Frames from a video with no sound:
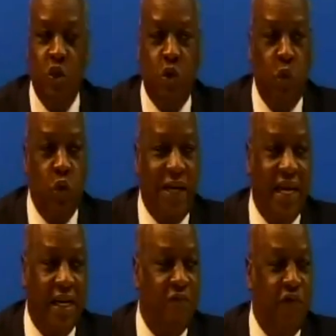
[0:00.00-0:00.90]

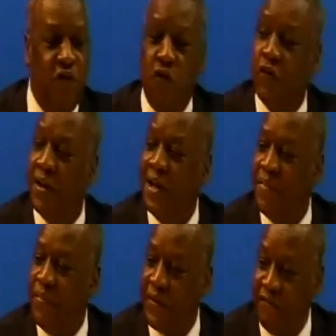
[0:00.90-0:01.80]
toolkit for
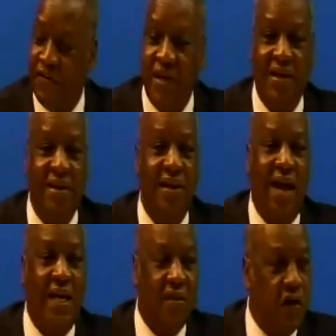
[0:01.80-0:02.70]
drafting
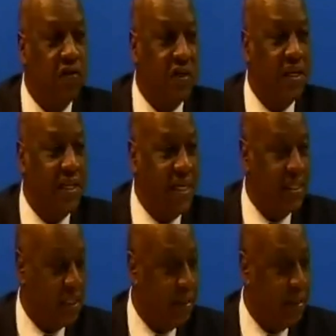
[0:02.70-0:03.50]
and consultation.